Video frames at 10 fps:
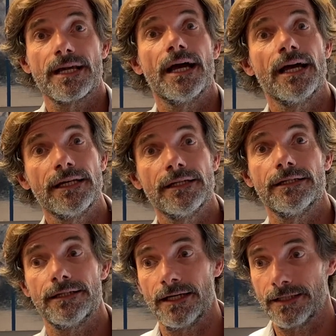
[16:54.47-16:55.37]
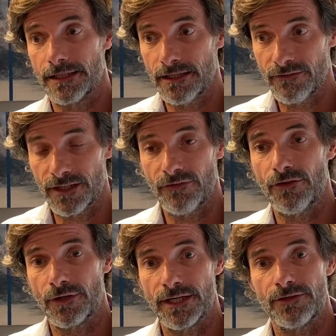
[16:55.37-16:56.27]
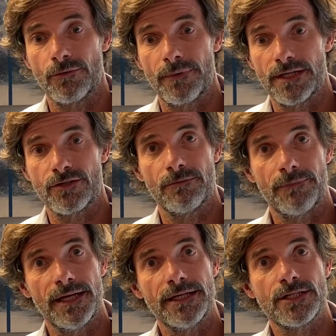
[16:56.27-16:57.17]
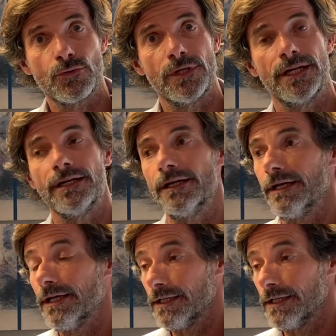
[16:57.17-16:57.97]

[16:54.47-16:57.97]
and that even if you get your pension paid in Sweden,